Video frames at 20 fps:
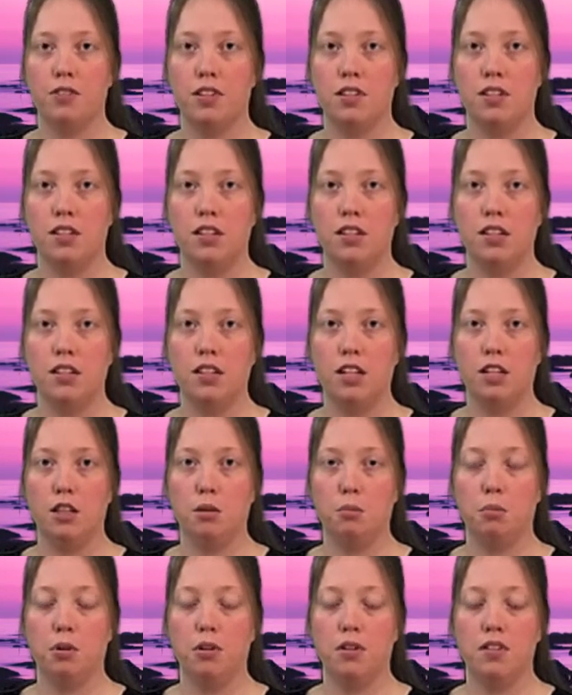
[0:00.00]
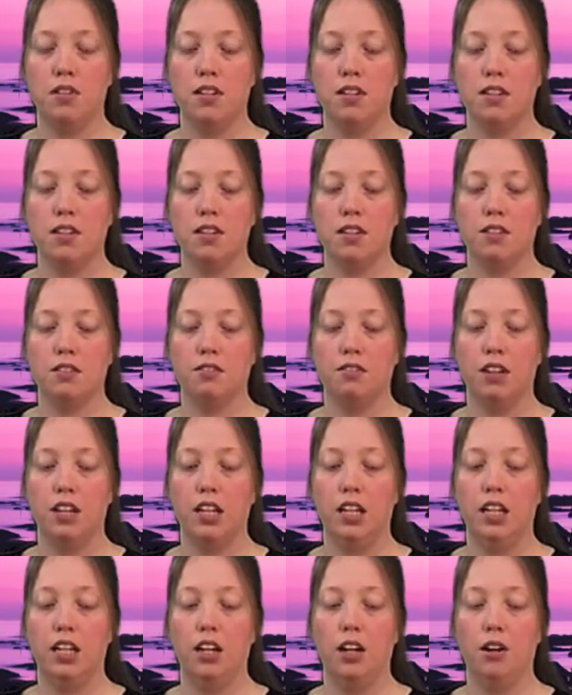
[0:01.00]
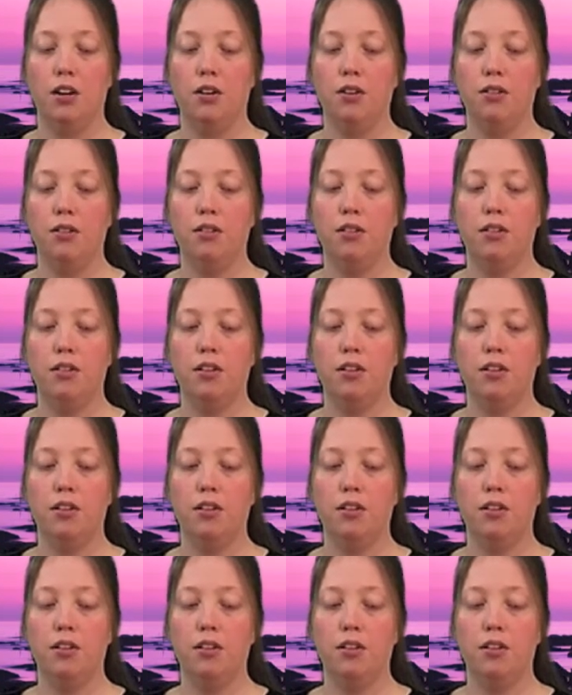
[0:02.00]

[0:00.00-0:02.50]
facilitate the process of letting go